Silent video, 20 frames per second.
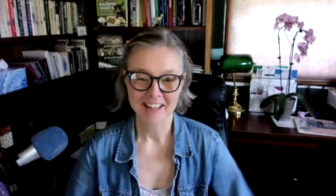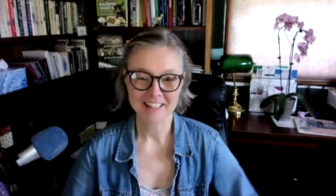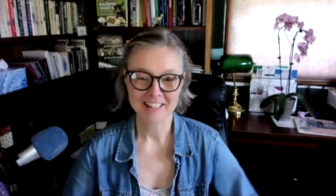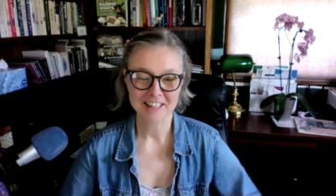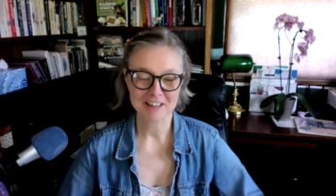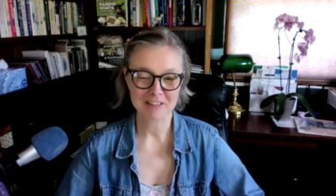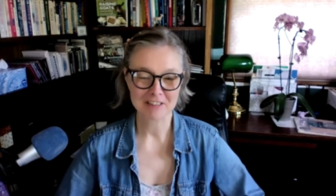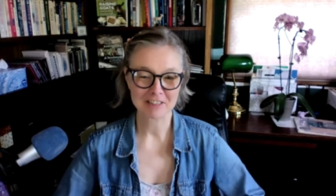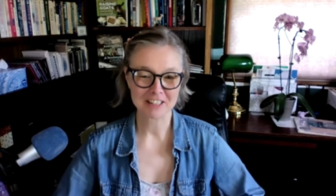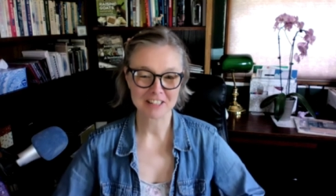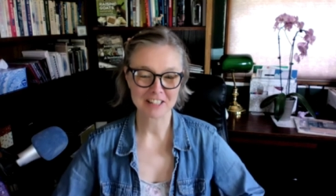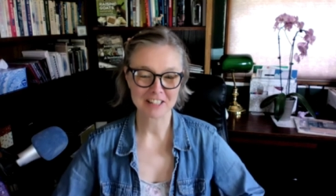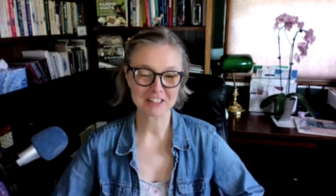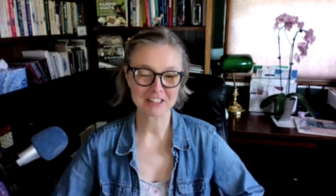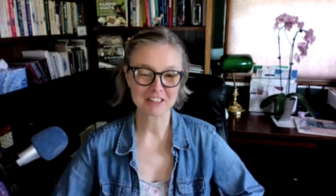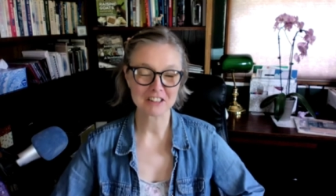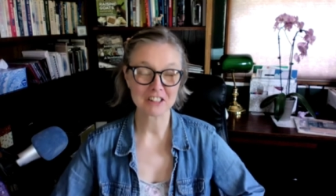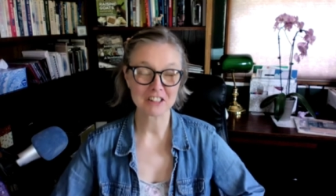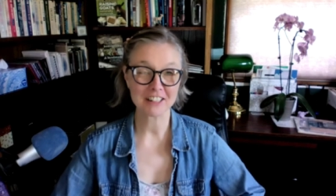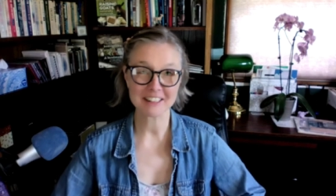I know
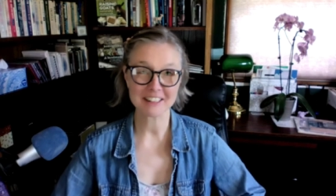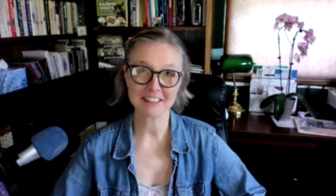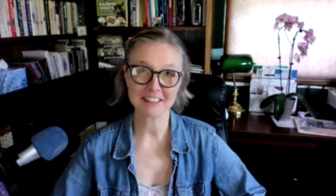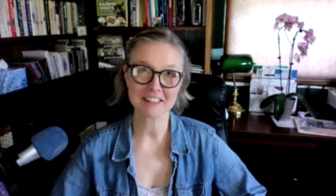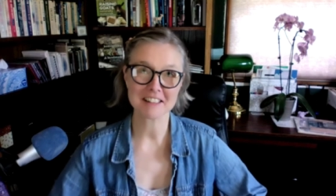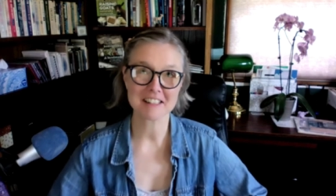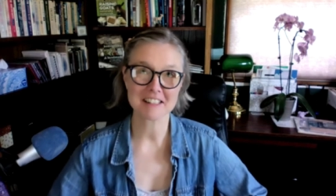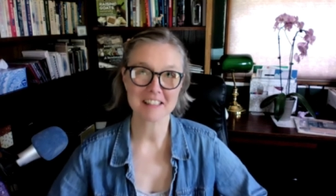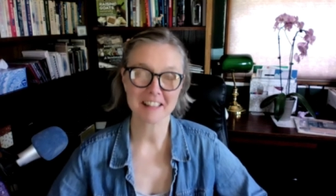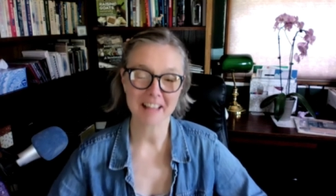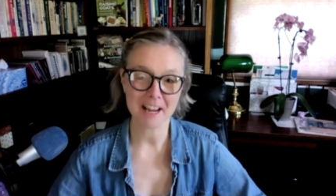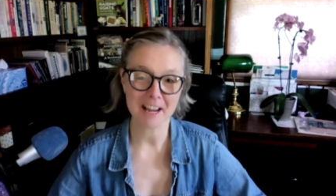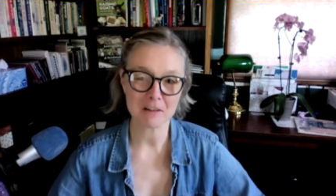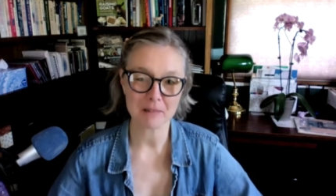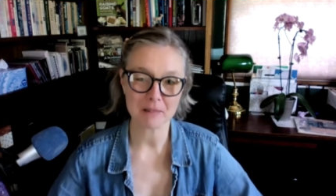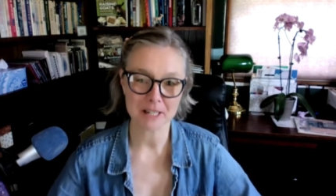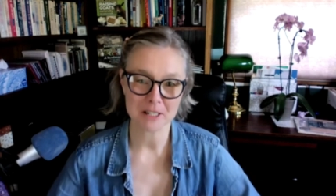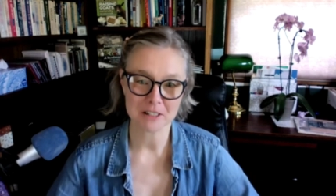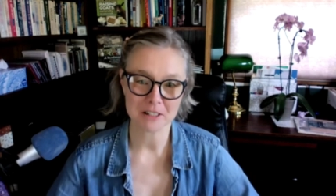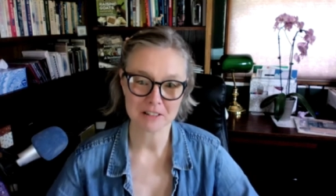chickens, the
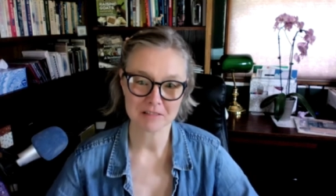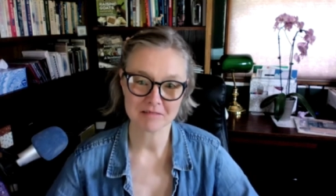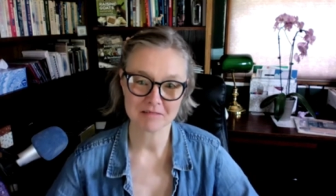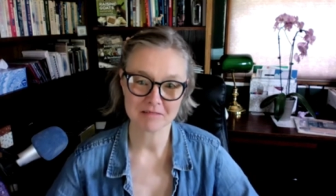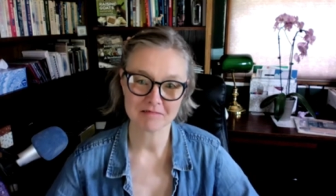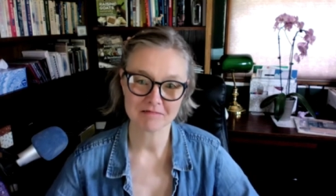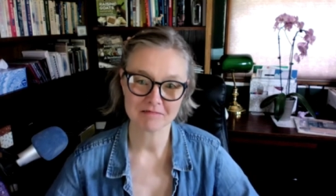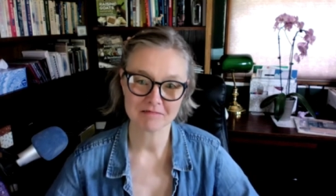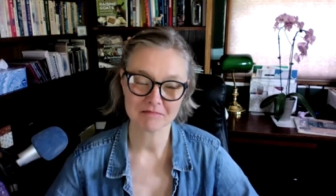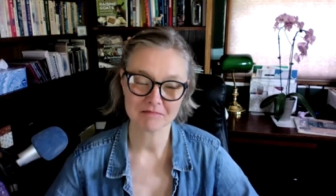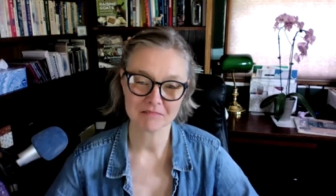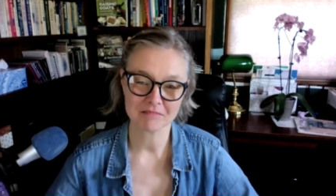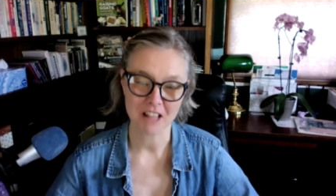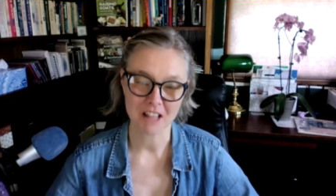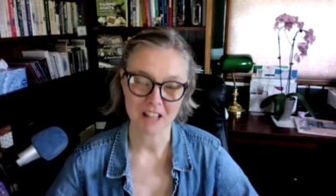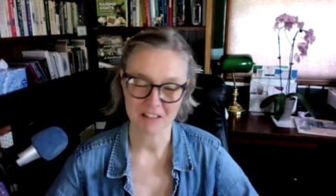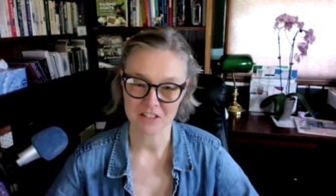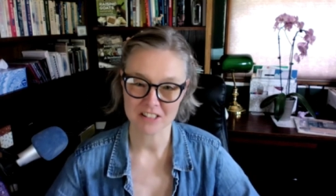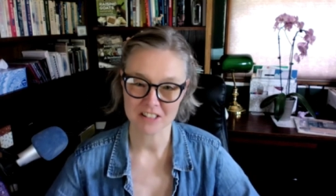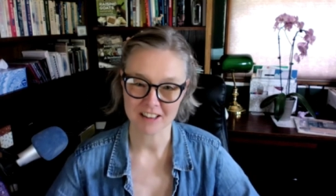gateway
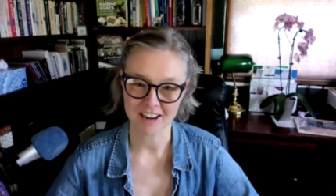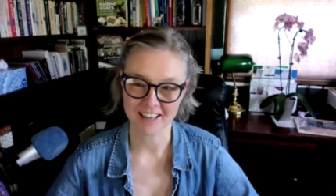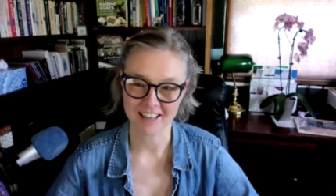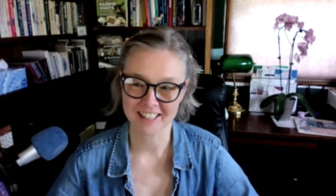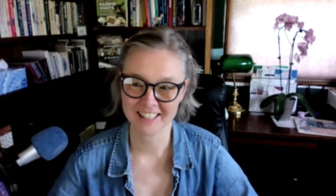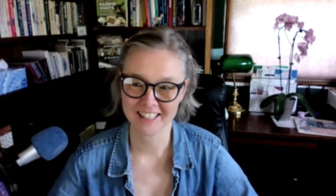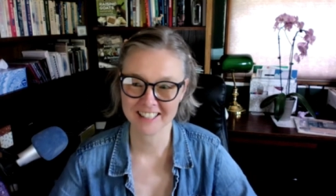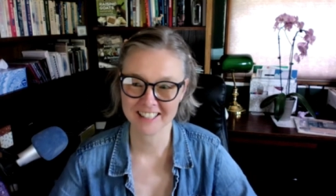livestock.